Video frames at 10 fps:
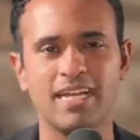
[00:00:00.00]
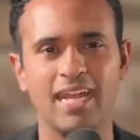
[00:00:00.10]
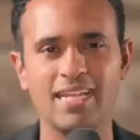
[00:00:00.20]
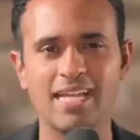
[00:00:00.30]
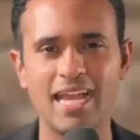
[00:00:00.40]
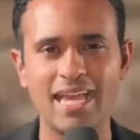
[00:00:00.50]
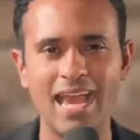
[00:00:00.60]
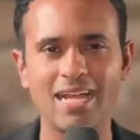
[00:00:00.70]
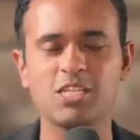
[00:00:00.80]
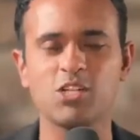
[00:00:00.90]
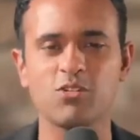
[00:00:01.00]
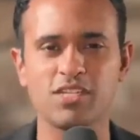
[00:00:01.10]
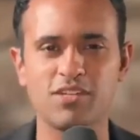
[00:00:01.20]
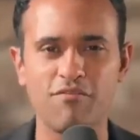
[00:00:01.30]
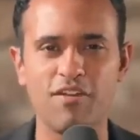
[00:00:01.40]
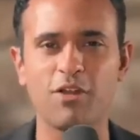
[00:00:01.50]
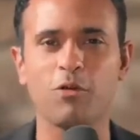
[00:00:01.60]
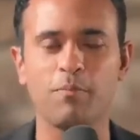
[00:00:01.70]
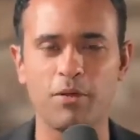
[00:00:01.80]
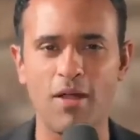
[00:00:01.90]
It is a cancerous
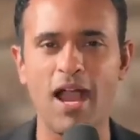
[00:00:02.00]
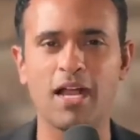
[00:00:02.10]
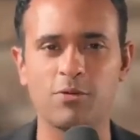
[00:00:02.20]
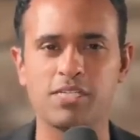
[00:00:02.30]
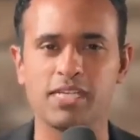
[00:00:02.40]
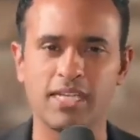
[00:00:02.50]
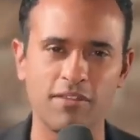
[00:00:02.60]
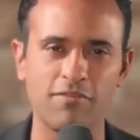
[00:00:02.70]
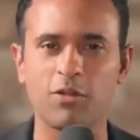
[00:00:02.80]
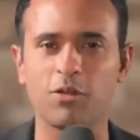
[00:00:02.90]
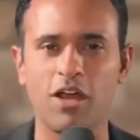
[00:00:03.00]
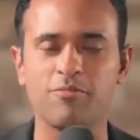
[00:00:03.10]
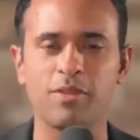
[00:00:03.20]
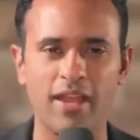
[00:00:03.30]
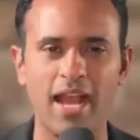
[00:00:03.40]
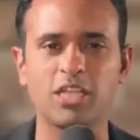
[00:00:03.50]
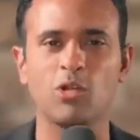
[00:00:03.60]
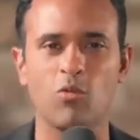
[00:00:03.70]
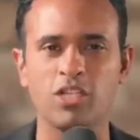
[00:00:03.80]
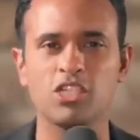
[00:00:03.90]
federal bureaucracy in the federal government that
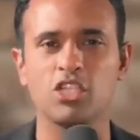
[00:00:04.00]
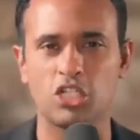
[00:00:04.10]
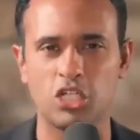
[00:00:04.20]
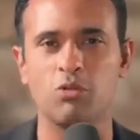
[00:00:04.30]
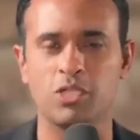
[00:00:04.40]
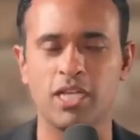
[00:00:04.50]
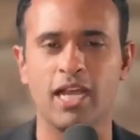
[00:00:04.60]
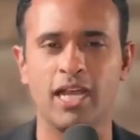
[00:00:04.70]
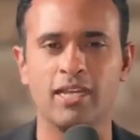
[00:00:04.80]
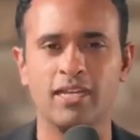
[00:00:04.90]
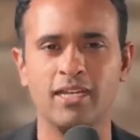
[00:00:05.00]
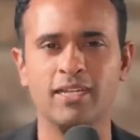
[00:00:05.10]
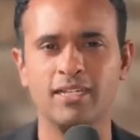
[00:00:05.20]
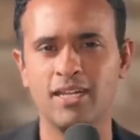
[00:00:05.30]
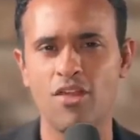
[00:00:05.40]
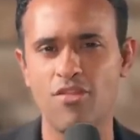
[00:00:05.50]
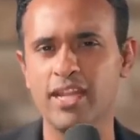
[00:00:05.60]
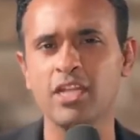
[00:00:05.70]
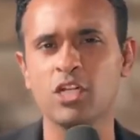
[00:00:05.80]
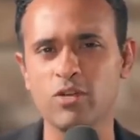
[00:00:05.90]
actually runs the show today
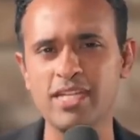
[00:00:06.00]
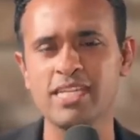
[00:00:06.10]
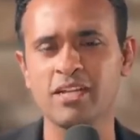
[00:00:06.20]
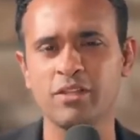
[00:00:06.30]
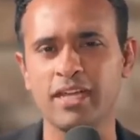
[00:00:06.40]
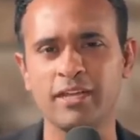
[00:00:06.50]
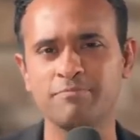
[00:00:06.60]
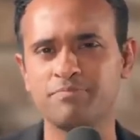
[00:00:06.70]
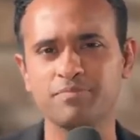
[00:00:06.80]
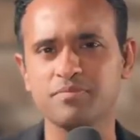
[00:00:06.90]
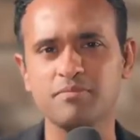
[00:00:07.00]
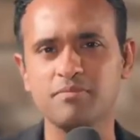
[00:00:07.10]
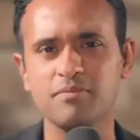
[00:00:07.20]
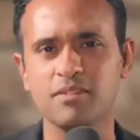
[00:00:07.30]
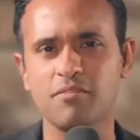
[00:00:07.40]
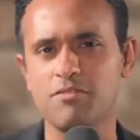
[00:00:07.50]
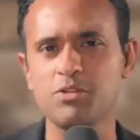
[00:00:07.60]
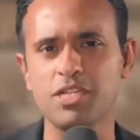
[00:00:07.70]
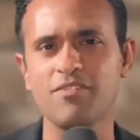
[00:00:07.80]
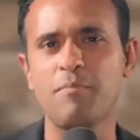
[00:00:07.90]
that increasingly
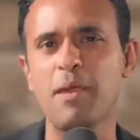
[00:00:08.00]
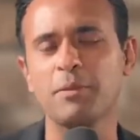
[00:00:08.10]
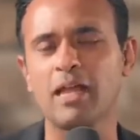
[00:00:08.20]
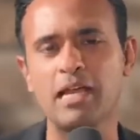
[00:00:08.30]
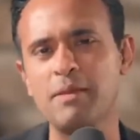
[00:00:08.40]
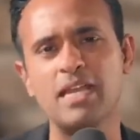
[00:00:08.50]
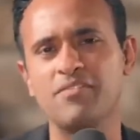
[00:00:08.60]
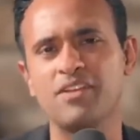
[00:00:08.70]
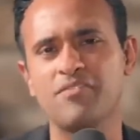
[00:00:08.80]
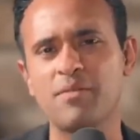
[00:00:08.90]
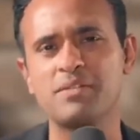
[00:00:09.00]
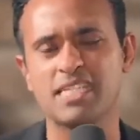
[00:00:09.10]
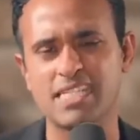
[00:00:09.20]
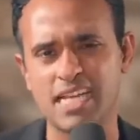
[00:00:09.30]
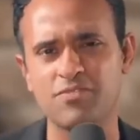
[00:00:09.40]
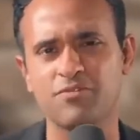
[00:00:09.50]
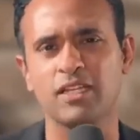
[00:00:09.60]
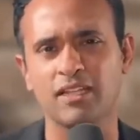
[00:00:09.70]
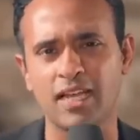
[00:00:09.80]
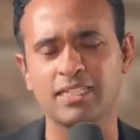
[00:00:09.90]
views even people like me, even if I'm
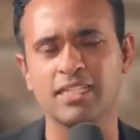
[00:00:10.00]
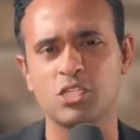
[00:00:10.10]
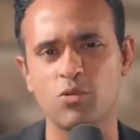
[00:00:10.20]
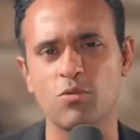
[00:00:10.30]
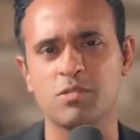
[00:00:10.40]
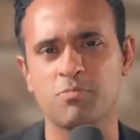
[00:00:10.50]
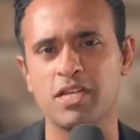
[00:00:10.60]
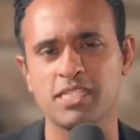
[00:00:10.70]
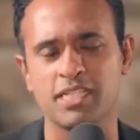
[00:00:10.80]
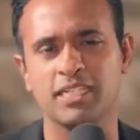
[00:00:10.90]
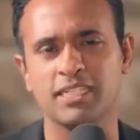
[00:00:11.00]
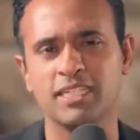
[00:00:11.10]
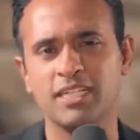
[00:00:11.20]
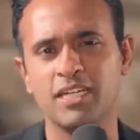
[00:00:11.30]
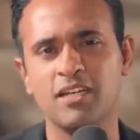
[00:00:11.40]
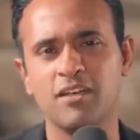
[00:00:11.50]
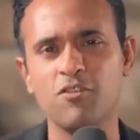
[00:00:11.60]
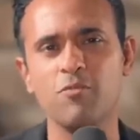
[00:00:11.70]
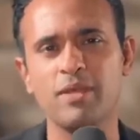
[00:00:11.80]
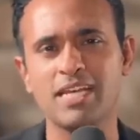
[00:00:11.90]
successfully elected as U.S. president,
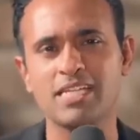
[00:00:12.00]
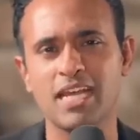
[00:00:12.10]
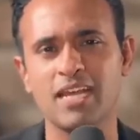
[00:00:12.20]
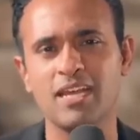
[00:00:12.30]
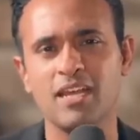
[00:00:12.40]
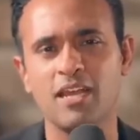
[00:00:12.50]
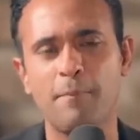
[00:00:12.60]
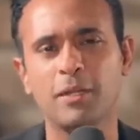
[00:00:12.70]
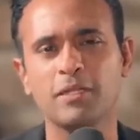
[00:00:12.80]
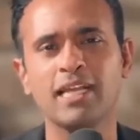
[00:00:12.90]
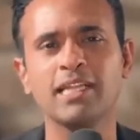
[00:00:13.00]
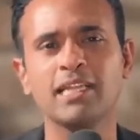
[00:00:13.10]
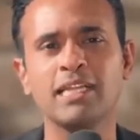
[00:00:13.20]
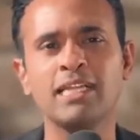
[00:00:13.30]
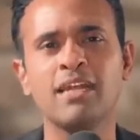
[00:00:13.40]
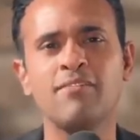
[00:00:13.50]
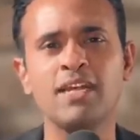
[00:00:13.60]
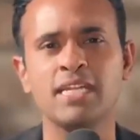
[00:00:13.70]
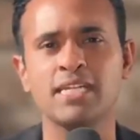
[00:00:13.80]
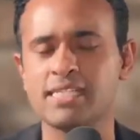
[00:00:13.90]
view me as a polite little
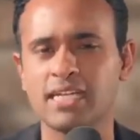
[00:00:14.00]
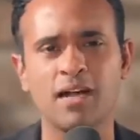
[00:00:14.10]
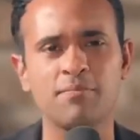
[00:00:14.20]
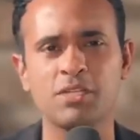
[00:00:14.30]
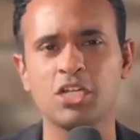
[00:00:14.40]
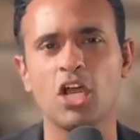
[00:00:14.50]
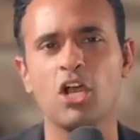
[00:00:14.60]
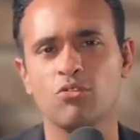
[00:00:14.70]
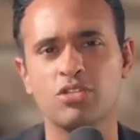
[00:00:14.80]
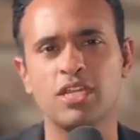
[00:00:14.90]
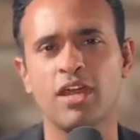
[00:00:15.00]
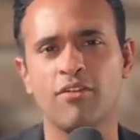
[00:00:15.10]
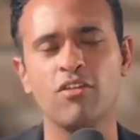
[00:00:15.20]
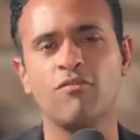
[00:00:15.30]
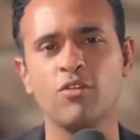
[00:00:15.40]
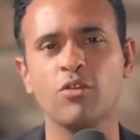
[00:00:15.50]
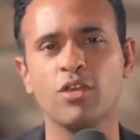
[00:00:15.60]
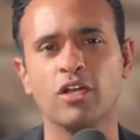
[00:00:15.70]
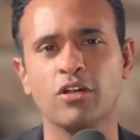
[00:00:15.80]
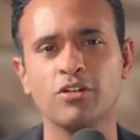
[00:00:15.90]
inconvenience that comes and goes every few
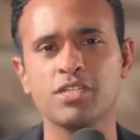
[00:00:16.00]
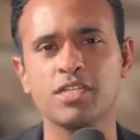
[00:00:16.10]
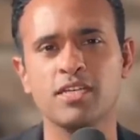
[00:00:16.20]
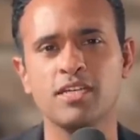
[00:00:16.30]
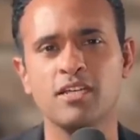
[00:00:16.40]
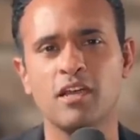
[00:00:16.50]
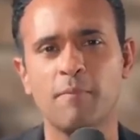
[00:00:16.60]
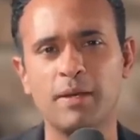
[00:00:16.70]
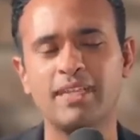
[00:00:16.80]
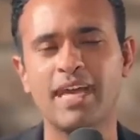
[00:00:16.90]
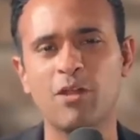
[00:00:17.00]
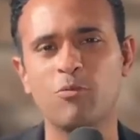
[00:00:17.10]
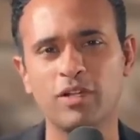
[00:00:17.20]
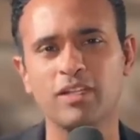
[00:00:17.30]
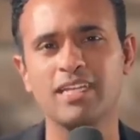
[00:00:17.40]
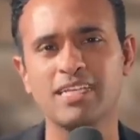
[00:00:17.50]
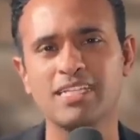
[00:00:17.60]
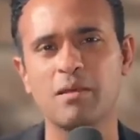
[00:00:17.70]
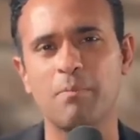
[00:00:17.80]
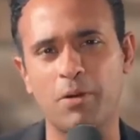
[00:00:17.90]
years, but that it really
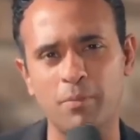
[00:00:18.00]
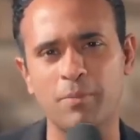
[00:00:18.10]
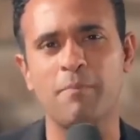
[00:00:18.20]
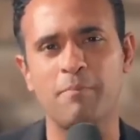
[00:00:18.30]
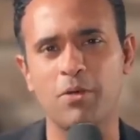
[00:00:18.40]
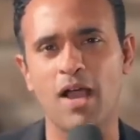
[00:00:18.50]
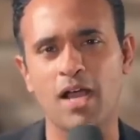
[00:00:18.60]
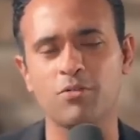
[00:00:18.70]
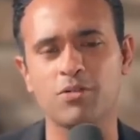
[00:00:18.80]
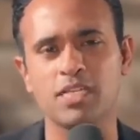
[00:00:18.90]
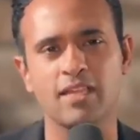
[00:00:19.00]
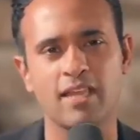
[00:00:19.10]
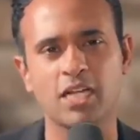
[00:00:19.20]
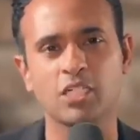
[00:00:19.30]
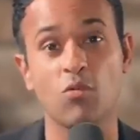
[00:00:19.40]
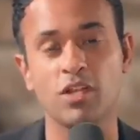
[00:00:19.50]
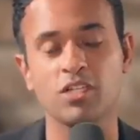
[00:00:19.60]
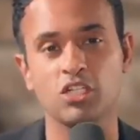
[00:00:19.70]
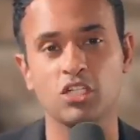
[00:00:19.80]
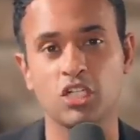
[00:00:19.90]
is the permanent bureaucracy that actually
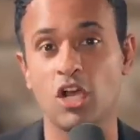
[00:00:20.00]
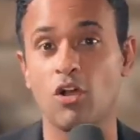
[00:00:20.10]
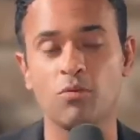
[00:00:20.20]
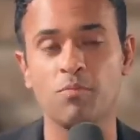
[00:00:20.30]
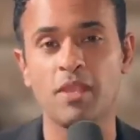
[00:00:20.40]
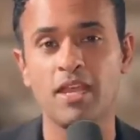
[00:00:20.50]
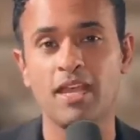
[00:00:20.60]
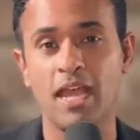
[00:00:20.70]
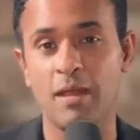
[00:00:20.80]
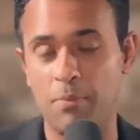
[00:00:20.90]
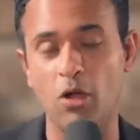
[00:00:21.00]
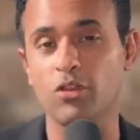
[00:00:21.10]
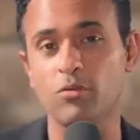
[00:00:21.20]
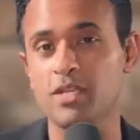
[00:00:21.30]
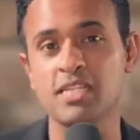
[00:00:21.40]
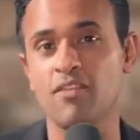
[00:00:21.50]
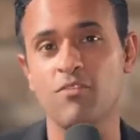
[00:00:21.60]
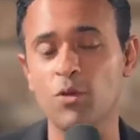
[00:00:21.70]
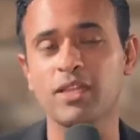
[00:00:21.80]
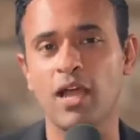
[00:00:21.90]
runs the show. And part of the reason they
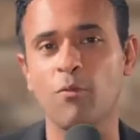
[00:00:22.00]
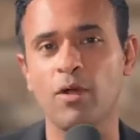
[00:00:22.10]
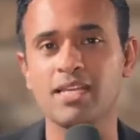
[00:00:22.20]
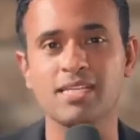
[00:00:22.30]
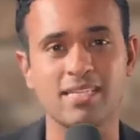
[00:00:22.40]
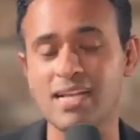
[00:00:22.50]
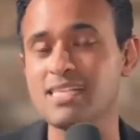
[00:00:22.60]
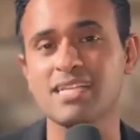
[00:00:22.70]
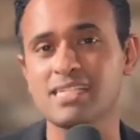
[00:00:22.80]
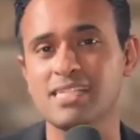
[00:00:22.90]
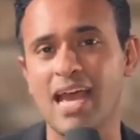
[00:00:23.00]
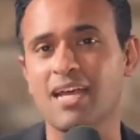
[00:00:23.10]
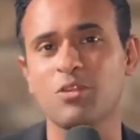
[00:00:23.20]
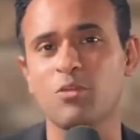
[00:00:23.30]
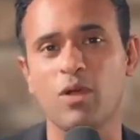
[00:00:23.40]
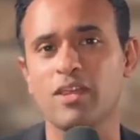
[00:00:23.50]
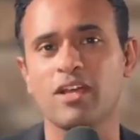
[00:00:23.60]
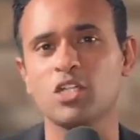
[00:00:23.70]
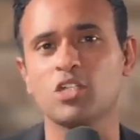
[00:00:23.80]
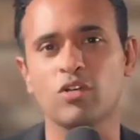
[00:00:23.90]
view it that way is that's exactly the way the
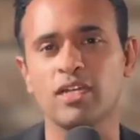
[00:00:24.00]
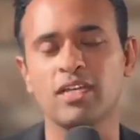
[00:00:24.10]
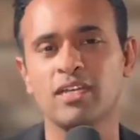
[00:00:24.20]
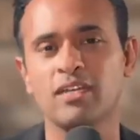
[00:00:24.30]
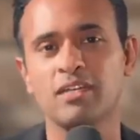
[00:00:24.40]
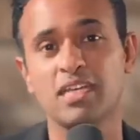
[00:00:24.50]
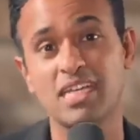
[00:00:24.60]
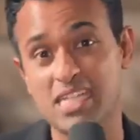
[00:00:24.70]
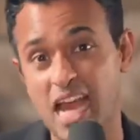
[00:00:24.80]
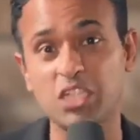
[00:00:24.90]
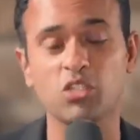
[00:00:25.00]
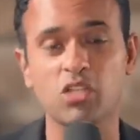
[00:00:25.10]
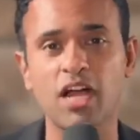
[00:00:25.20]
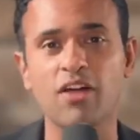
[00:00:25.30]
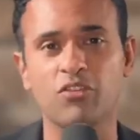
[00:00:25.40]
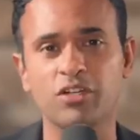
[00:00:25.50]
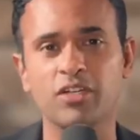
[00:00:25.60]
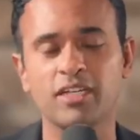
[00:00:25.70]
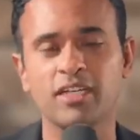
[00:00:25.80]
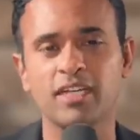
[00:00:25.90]
country is actually
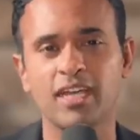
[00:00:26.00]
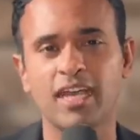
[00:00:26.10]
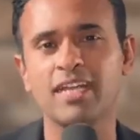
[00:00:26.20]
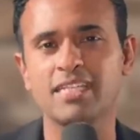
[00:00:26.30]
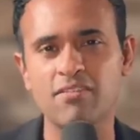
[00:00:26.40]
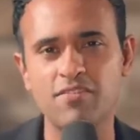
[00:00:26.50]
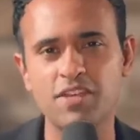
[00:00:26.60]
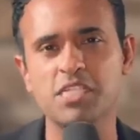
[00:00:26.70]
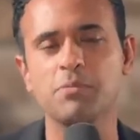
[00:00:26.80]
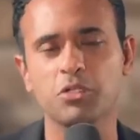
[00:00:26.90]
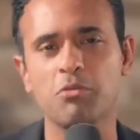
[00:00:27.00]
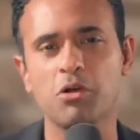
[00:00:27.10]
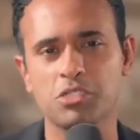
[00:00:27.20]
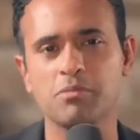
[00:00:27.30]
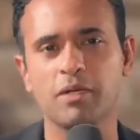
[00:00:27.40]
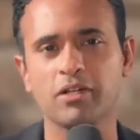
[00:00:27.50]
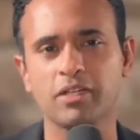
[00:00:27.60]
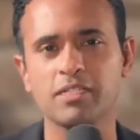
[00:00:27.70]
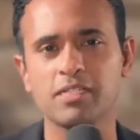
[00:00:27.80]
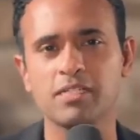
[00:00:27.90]
governed. And it's invisible to most
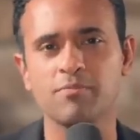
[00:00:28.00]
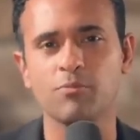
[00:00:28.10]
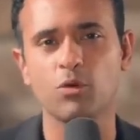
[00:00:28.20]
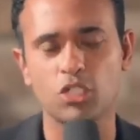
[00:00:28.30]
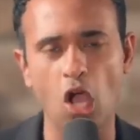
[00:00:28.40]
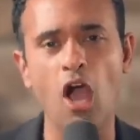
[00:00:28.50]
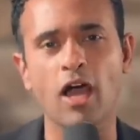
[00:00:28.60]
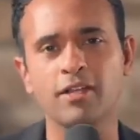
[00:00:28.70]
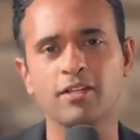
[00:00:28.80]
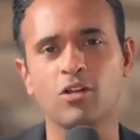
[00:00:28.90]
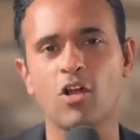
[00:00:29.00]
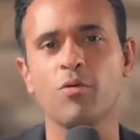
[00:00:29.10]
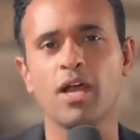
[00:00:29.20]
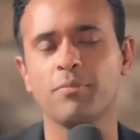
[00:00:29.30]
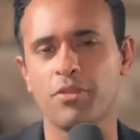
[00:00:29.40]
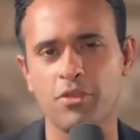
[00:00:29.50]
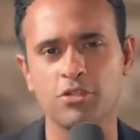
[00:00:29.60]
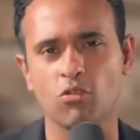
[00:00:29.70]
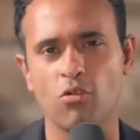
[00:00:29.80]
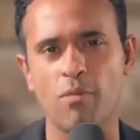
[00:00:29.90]
Americans. We're taught growing up that
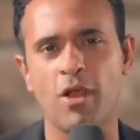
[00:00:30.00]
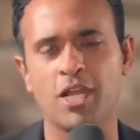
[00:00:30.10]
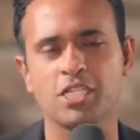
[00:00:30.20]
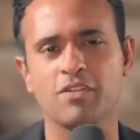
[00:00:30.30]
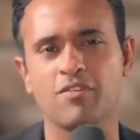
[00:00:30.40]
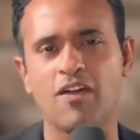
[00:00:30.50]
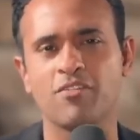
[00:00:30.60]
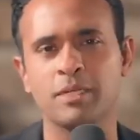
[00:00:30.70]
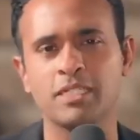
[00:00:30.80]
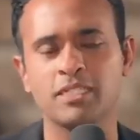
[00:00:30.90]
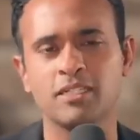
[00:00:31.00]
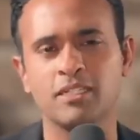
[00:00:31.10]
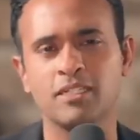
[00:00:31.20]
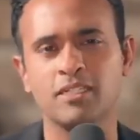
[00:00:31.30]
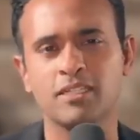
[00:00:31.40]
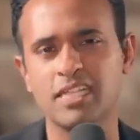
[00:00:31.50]
there's three branches of government: the